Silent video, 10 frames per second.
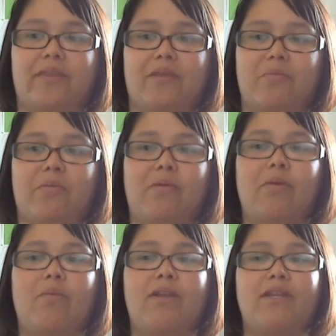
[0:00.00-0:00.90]
But we
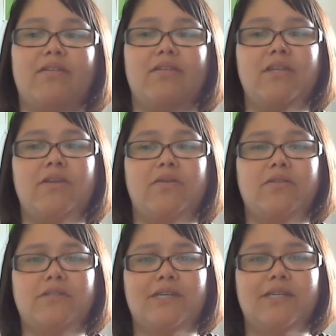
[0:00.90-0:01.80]
wanted,
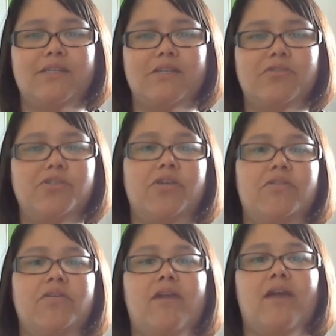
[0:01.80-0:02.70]
to get to know each
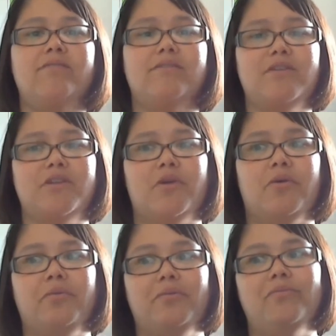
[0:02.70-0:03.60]
other out,
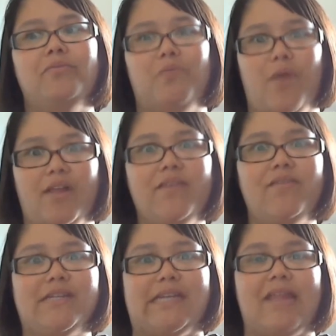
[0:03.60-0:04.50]
while
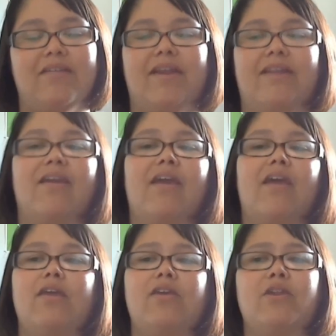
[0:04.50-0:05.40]
living together. And,
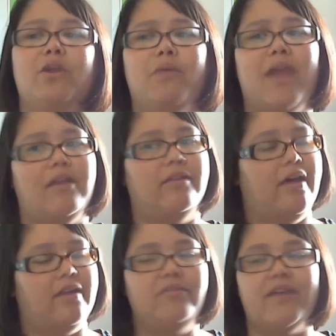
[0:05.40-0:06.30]
we had a
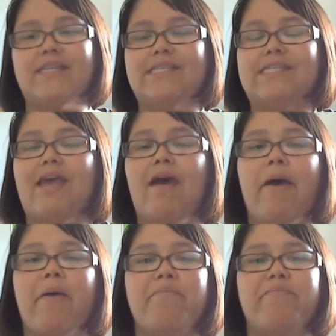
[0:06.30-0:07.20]
lot of fights.
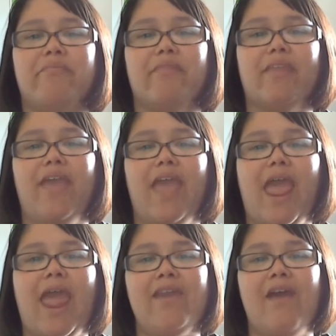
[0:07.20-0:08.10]
And
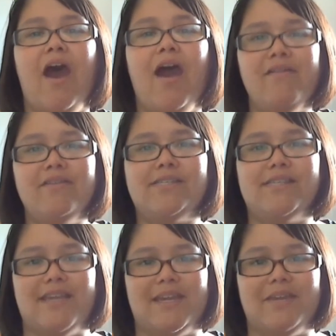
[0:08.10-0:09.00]

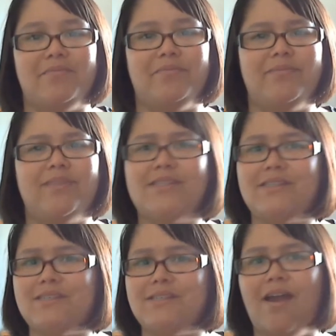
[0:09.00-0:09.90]
obviously, this
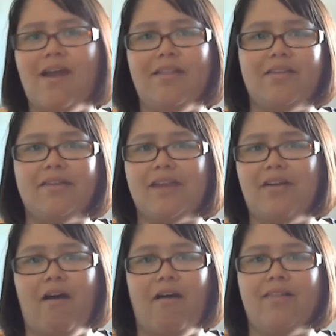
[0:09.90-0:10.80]
does not look at
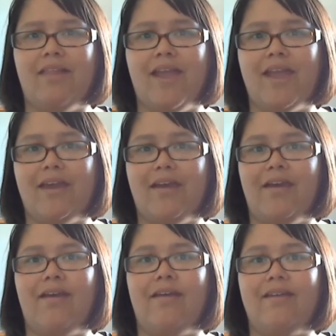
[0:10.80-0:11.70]
all like
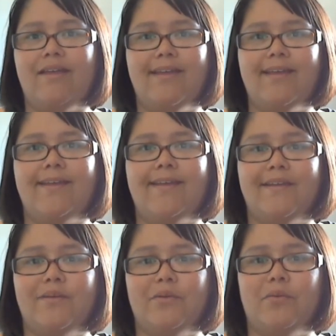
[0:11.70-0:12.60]

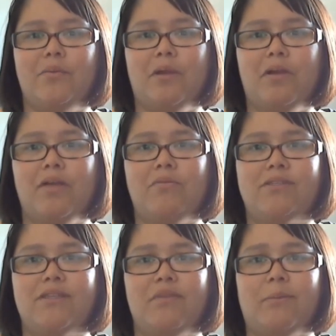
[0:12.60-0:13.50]
where I
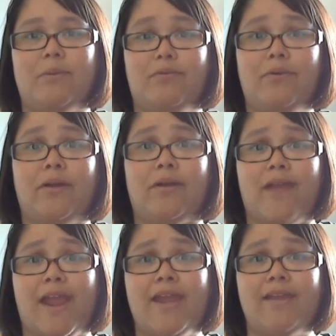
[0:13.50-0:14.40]
was living before,
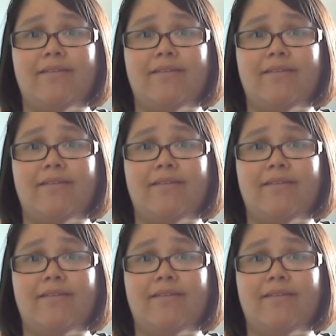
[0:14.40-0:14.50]
right?